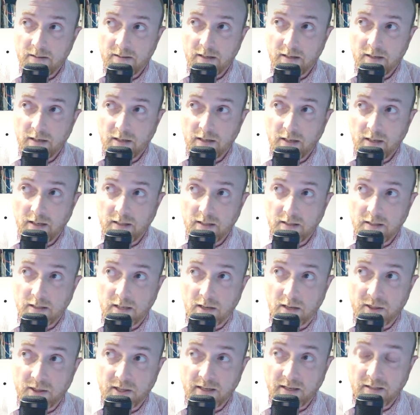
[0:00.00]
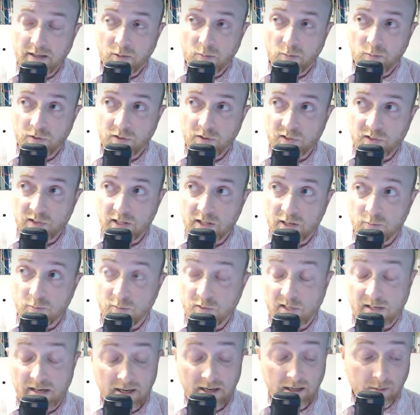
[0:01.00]
I think there was
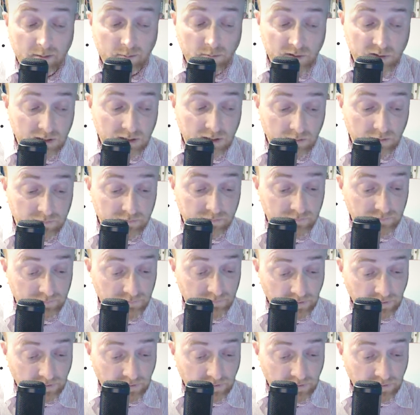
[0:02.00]
an element of,